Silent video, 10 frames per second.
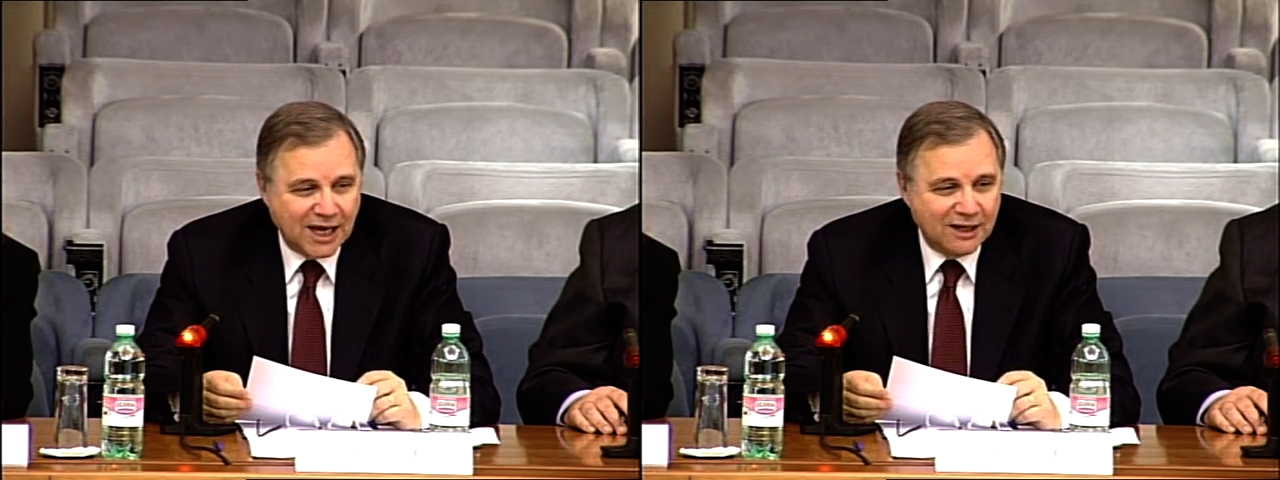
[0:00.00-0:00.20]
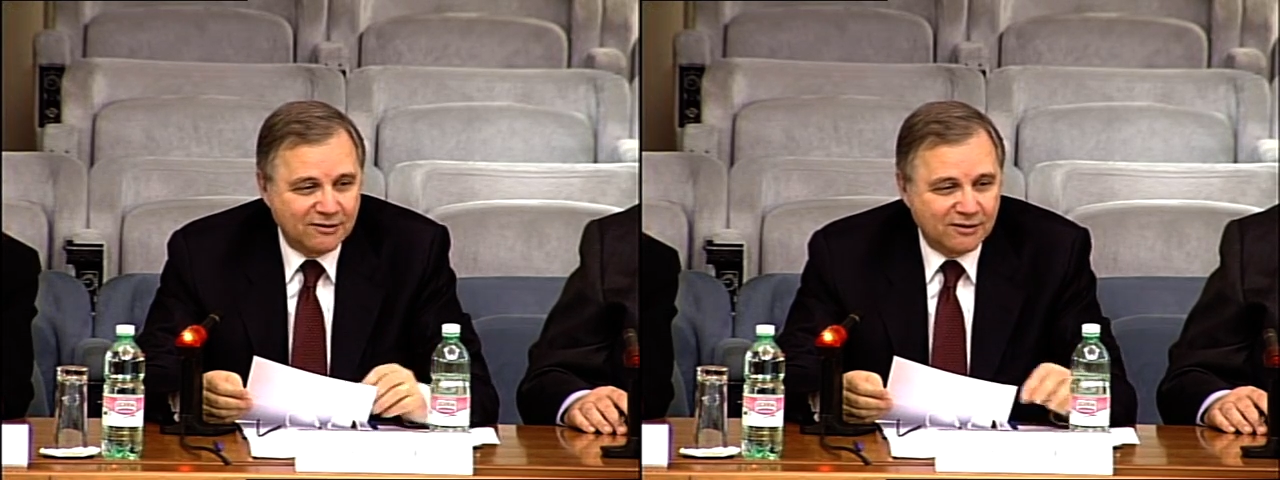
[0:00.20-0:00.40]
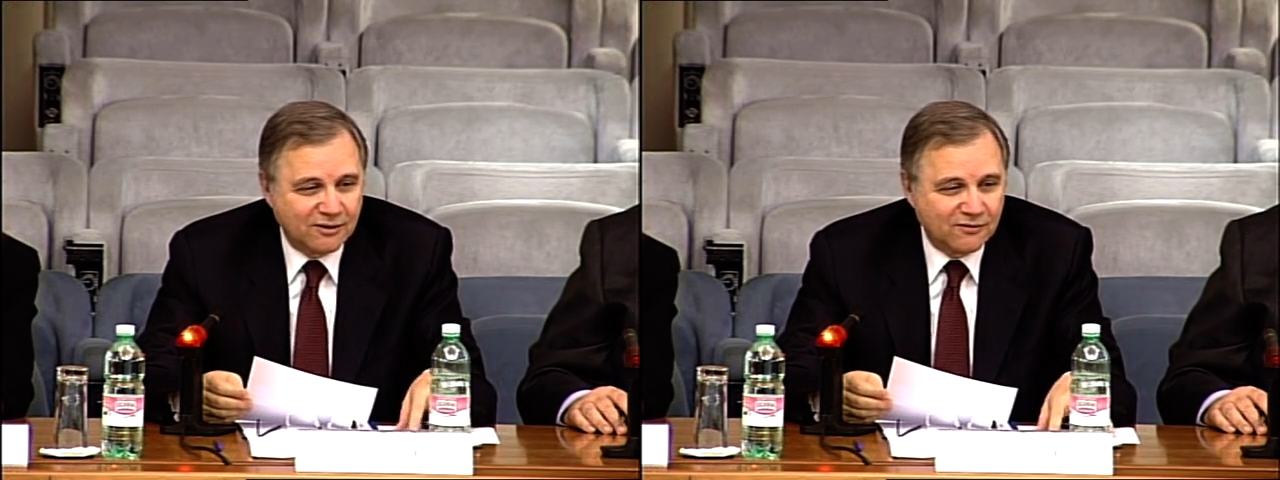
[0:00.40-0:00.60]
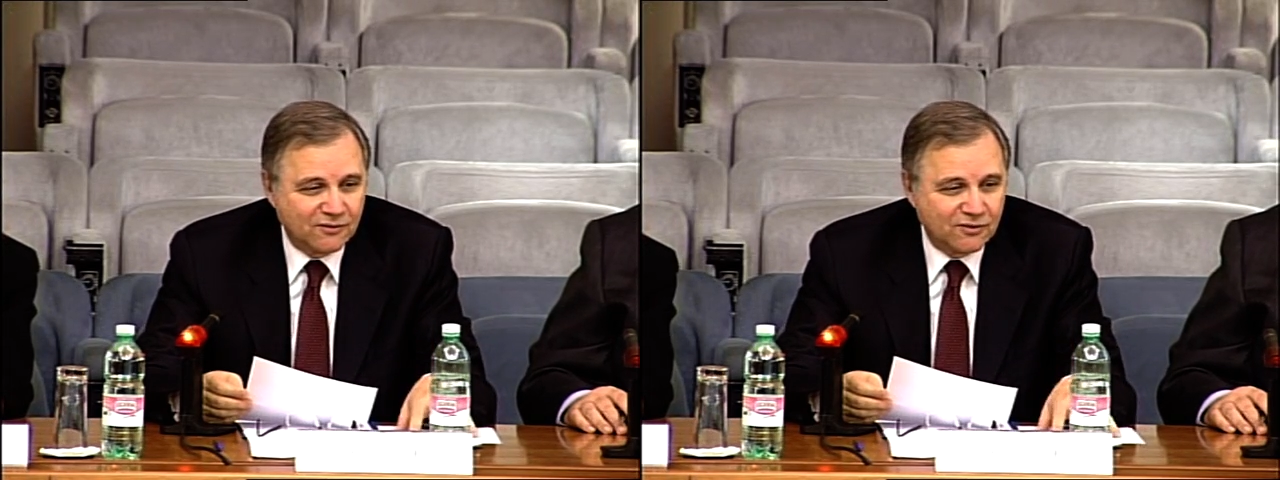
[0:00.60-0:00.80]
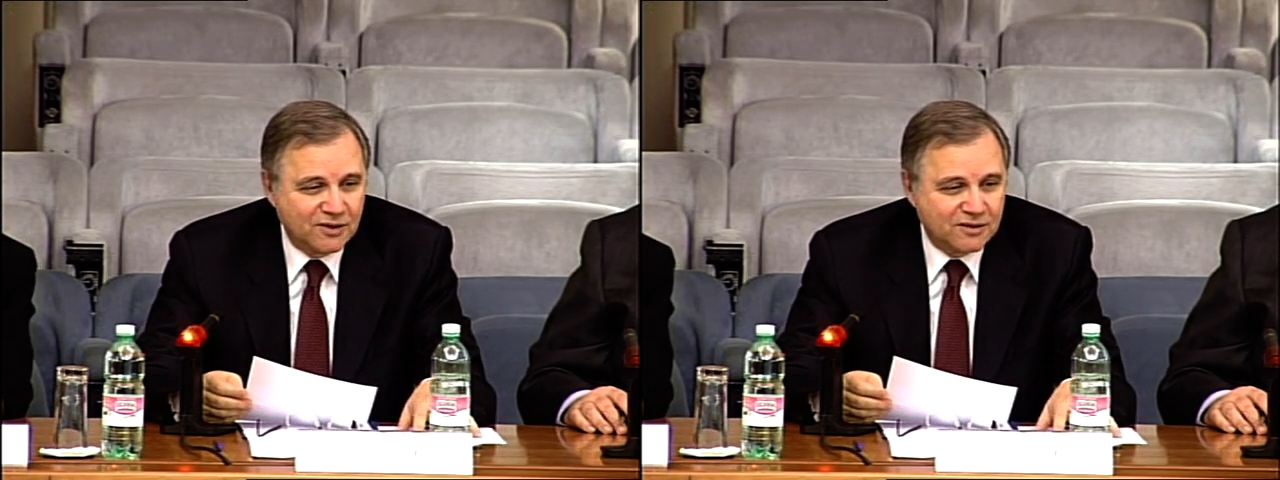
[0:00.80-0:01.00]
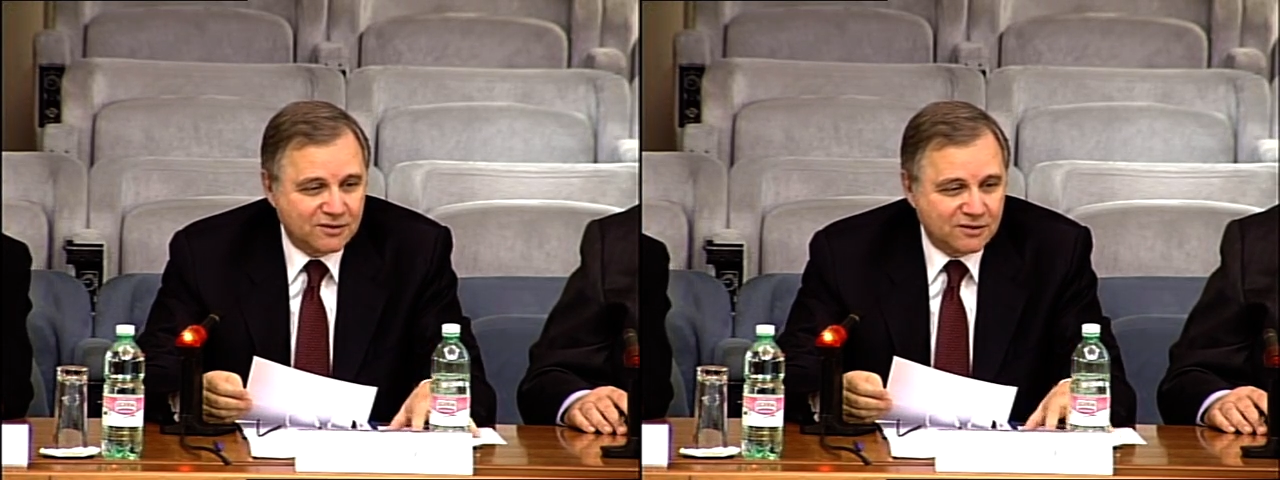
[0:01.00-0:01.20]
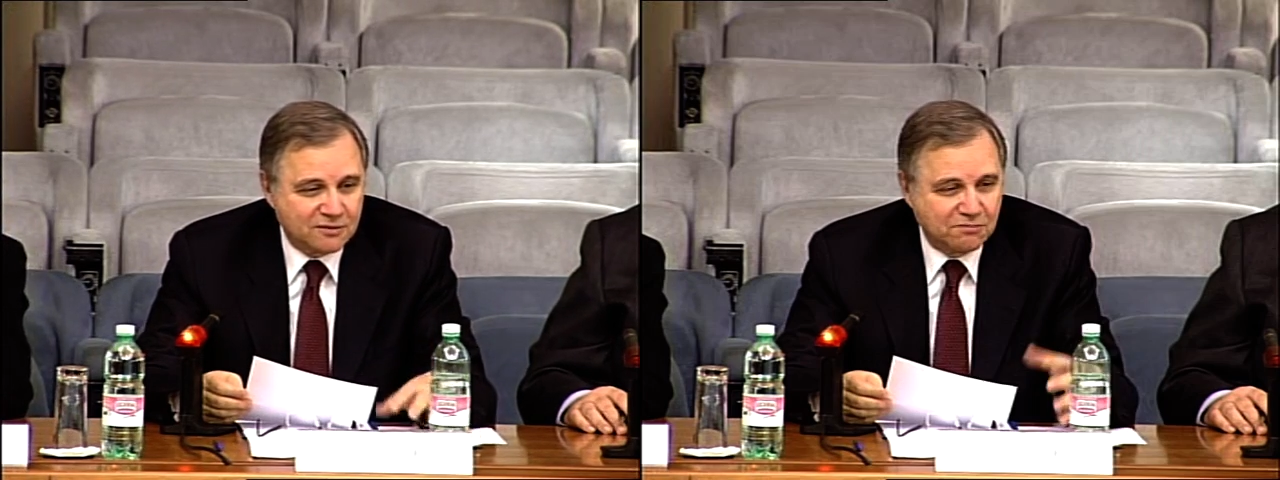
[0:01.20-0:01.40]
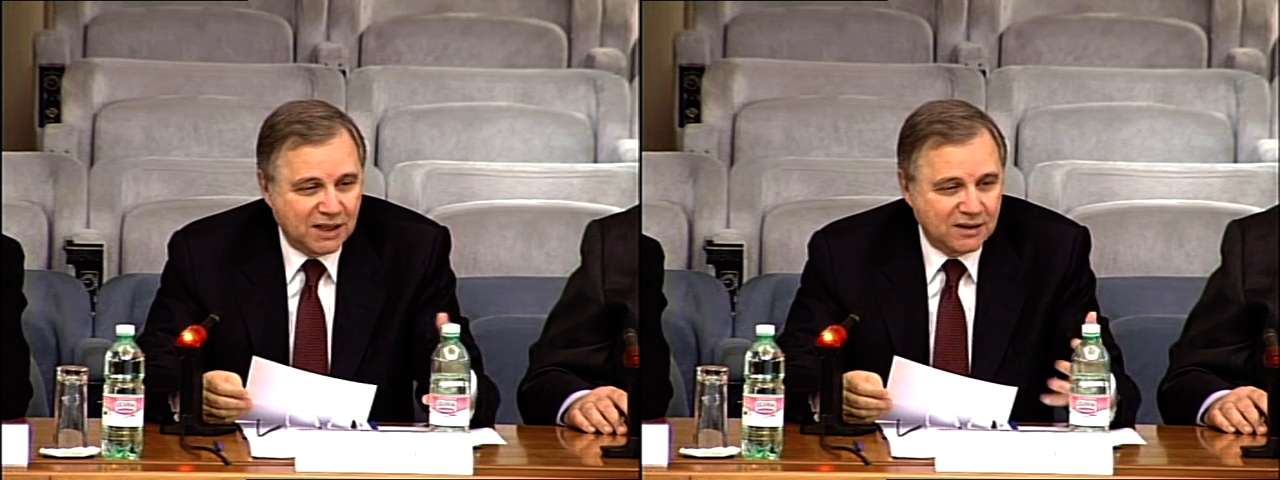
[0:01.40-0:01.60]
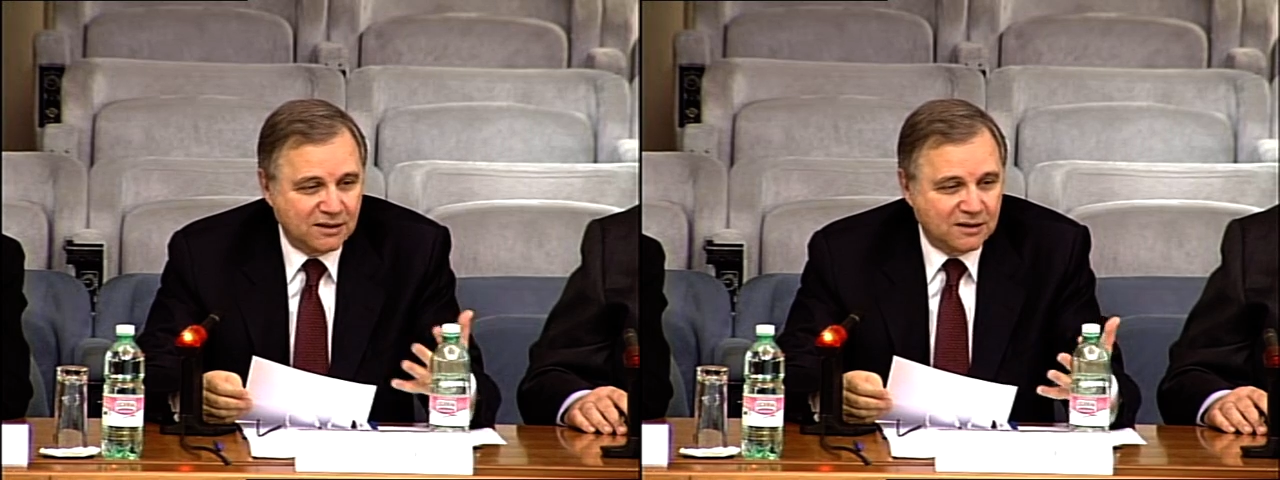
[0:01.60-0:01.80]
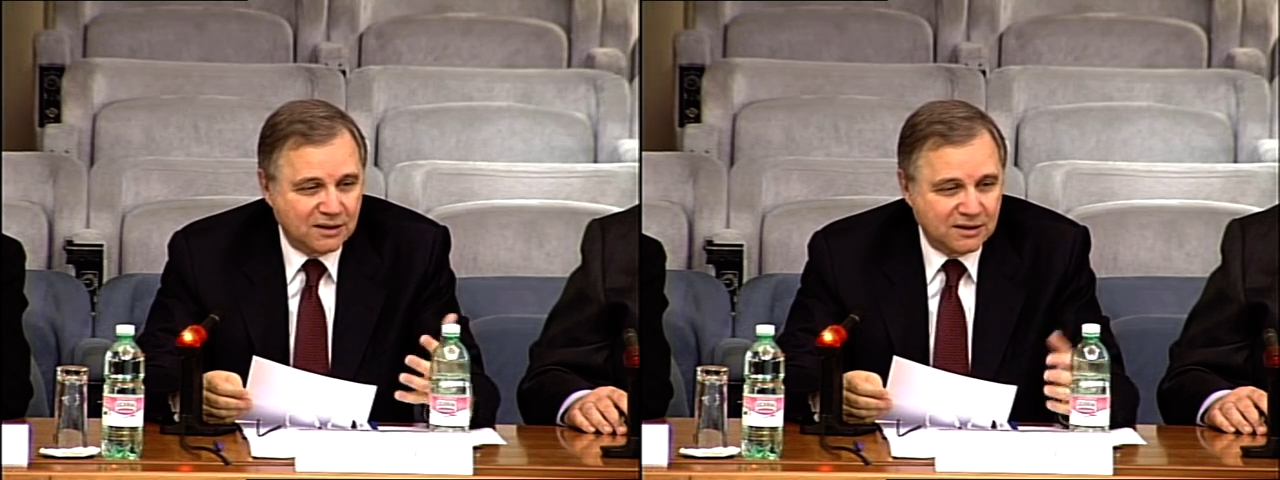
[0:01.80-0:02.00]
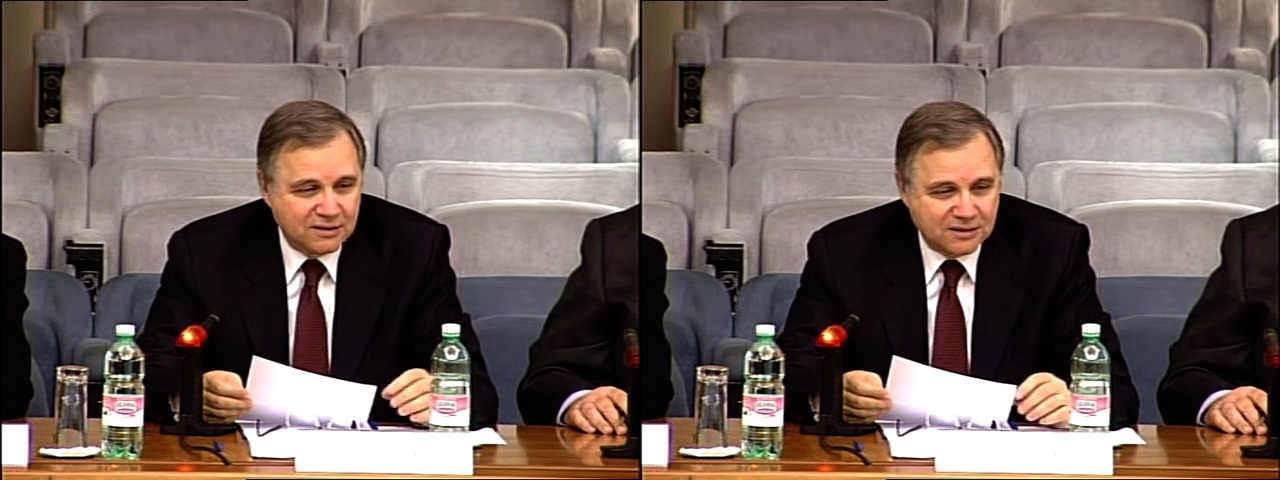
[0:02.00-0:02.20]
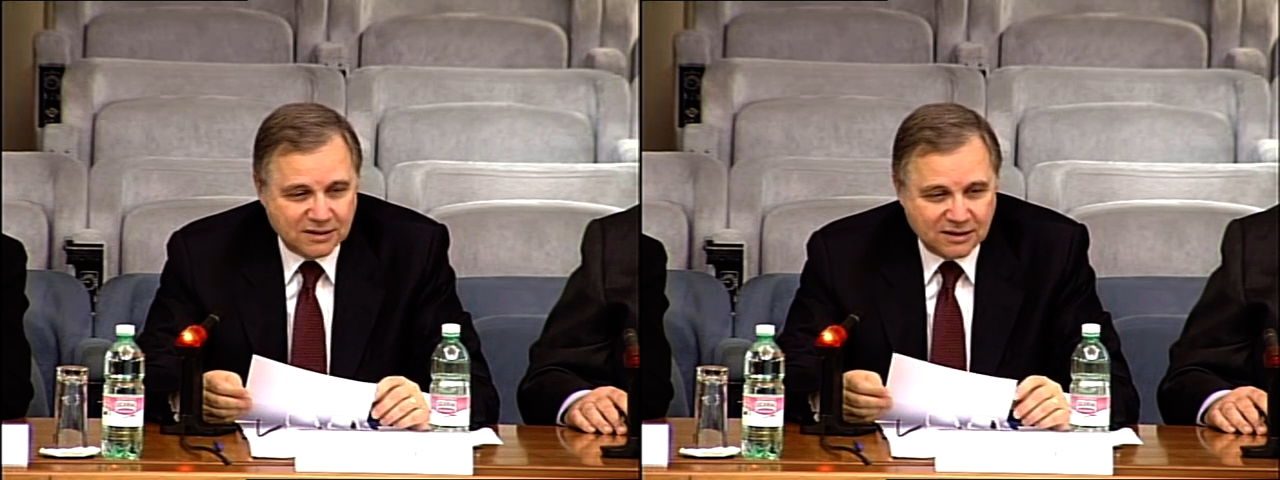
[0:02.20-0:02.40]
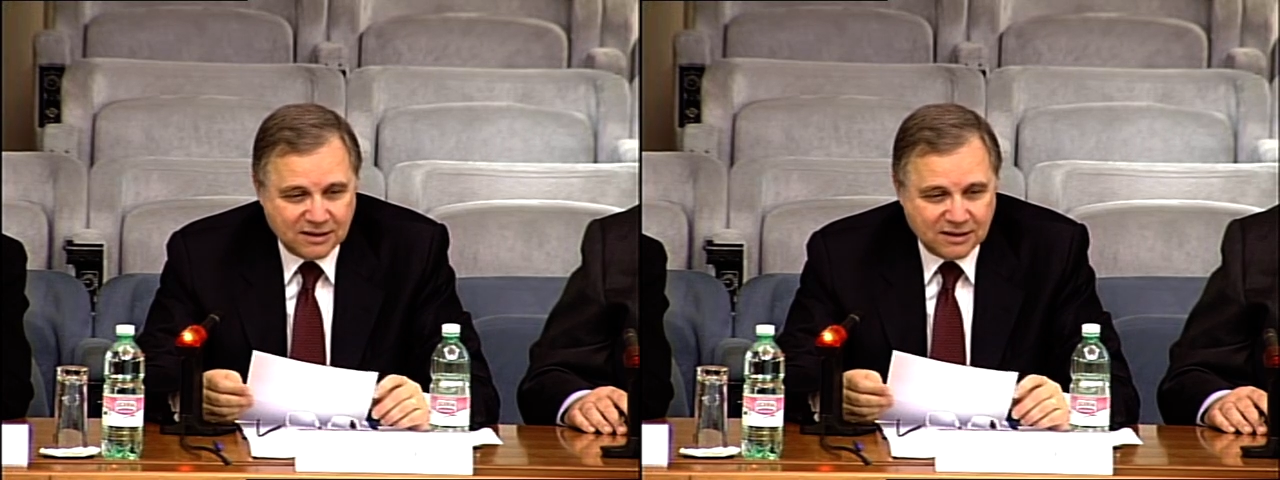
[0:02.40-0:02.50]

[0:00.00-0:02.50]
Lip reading: anything on the reasons, but it is